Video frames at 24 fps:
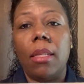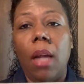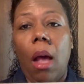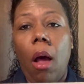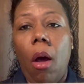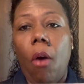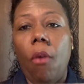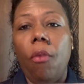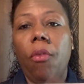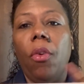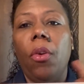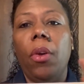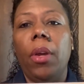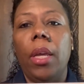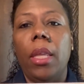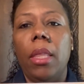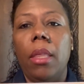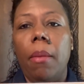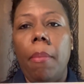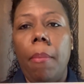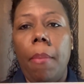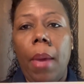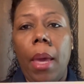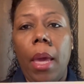offer in
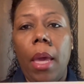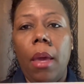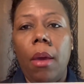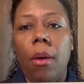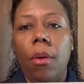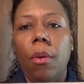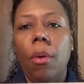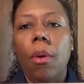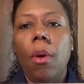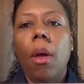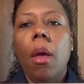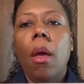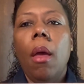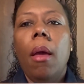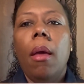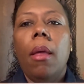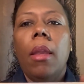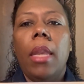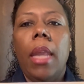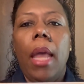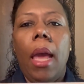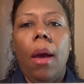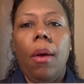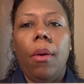the mail
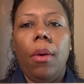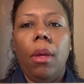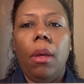now,